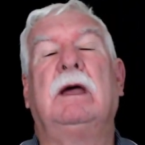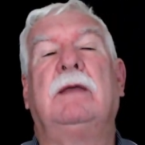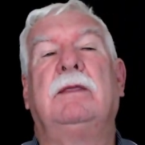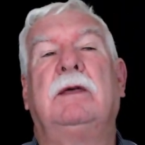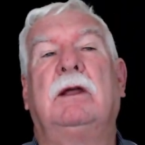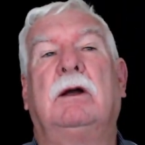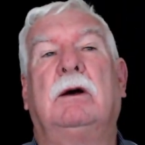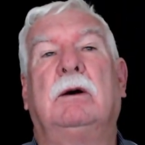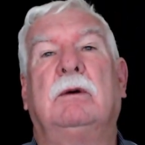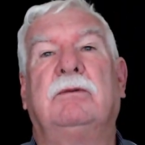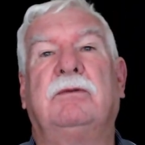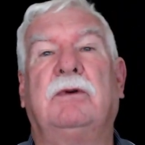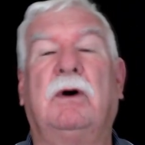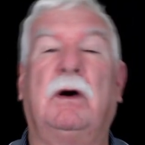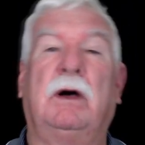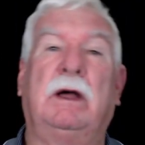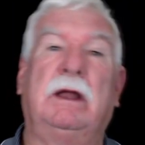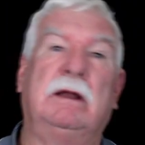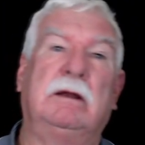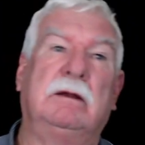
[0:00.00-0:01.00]
and then I'll
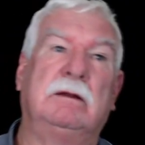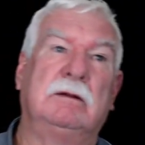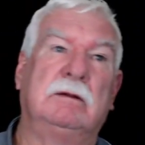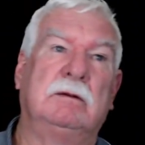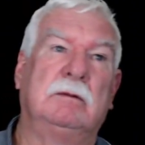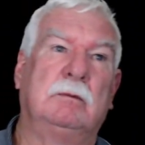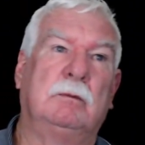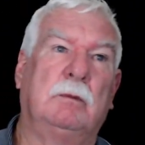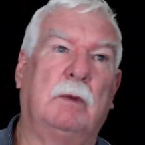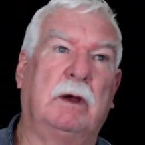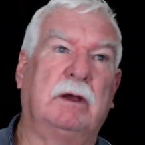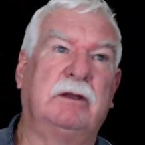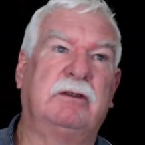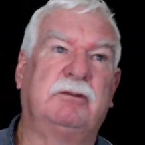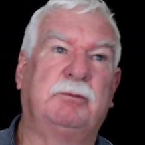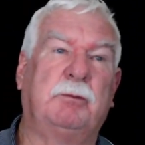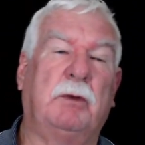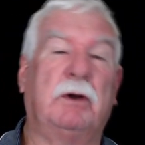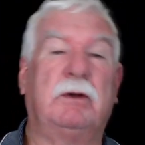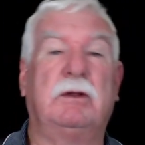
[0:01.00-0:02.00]
find my
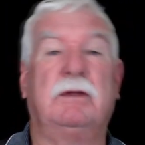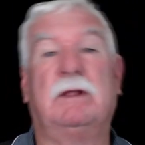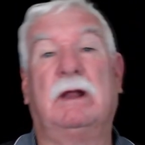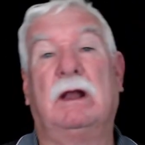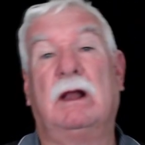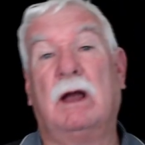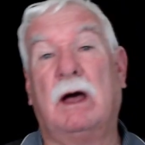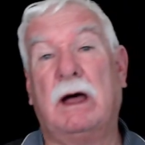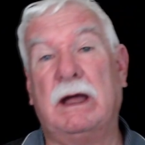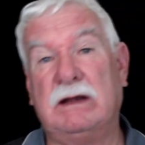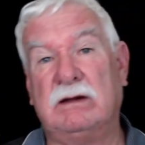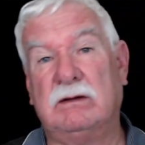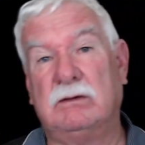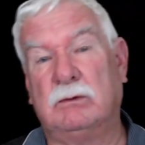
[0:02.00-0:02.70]
spot in the light